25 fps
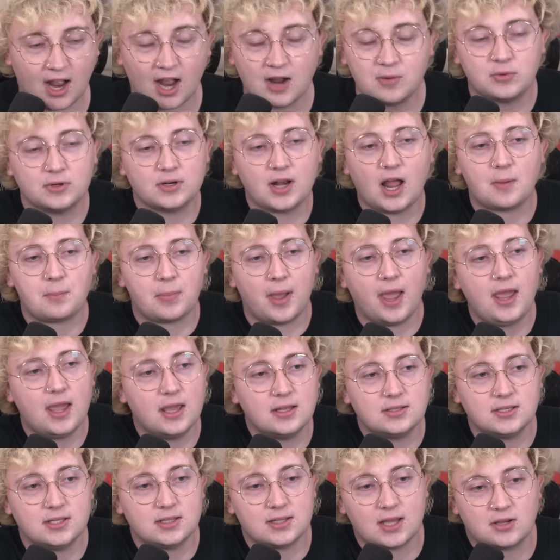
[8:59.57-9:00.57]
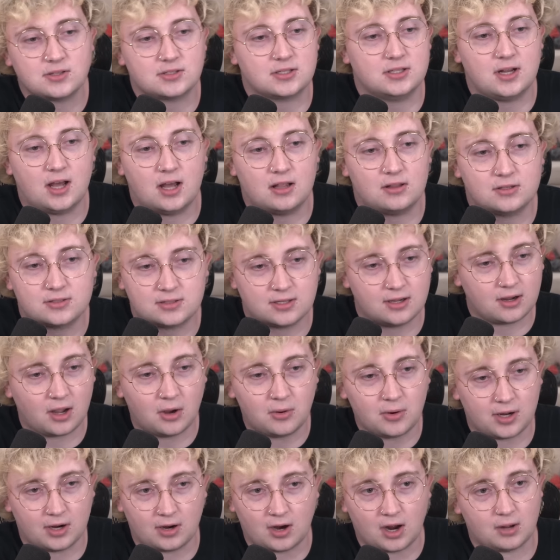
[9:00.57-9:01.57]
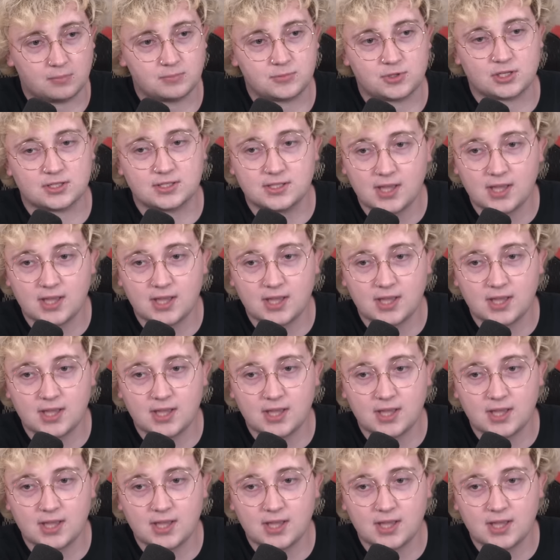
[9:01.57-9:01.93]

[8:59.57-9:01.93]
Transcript: I would not pay $18,000 to go here. I'm just